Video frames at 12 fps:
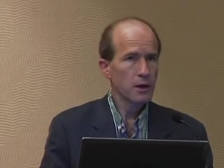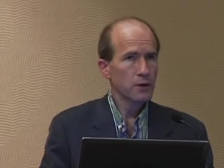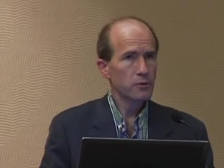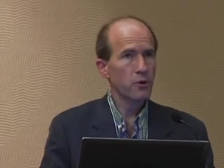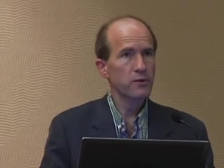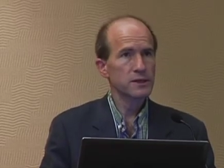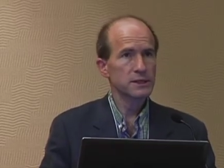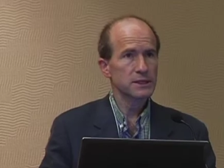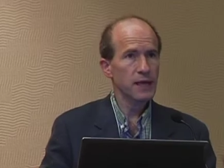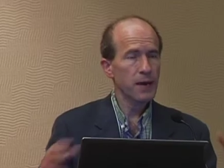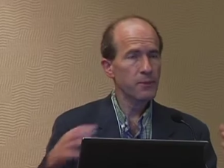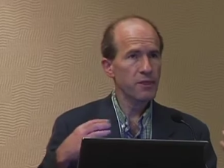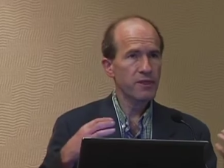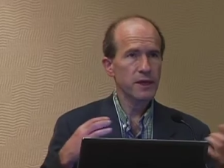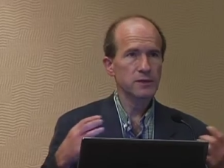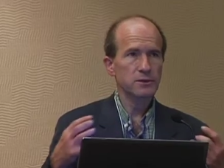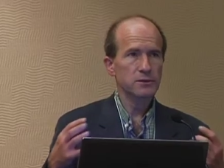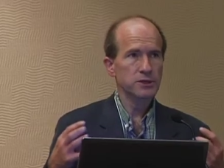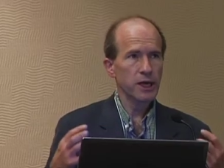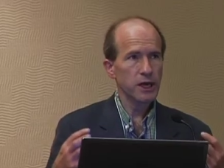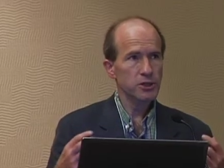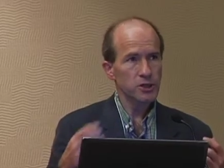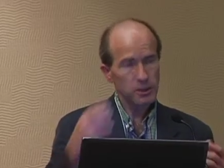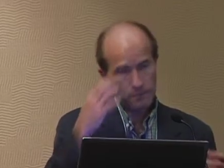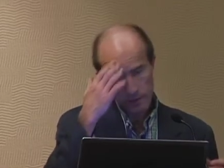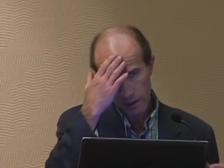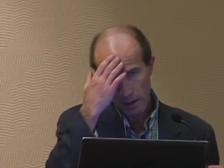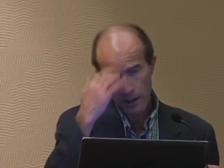Growth is a time when things are changing.